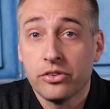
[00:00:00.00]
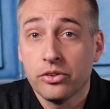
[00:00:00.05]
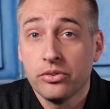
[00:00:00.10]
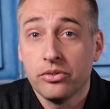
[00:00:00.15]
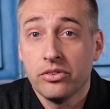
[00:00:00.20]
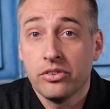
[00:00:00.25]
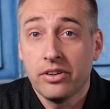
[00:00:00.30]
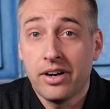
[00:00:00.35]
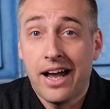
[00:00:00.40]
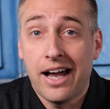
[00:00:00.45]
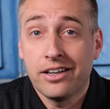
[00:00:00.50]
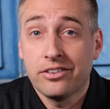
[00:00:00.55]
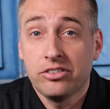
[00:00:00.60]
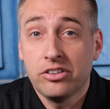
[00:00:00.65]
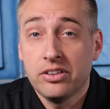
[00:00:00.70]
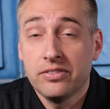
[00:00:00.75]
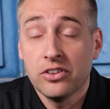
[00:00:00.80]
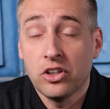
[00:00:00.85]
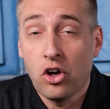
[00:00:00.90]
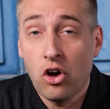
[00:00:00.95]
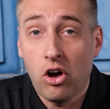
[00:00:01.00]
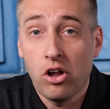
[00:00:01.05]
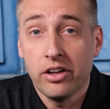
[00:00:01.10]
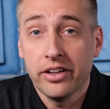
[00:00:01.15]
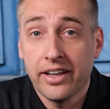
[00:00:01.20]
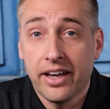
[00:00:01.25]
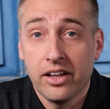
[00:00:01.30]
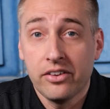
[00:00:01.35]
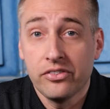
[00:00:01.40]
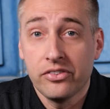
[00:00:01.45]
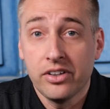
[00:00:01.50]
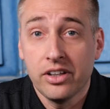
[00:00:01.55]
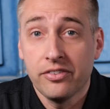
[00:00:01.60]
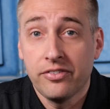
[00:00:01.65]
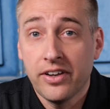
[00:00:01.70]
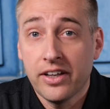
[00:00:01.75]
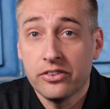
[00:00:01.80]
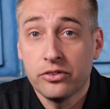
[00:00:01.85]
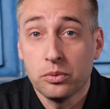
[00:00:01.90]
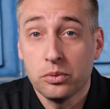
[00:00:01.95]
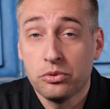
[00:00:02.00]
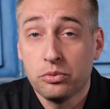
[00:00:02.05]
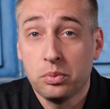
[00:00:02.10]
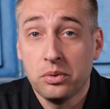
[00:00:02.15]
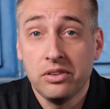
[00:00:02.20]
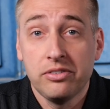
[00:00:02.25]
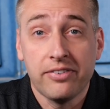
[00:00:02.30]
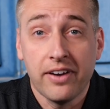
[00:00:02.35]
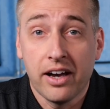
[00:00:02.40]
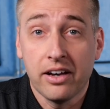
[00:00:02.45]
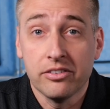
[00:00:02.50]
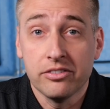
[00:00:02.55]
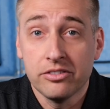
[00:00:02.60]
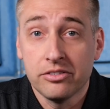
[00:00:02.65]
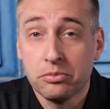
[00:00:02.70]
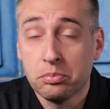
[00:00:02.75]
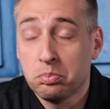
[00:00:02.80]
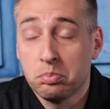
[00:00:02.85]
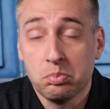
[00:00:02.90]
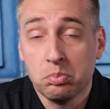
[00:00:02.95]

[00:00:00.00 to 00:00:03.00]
So they're actually even calling out ZFS, which we found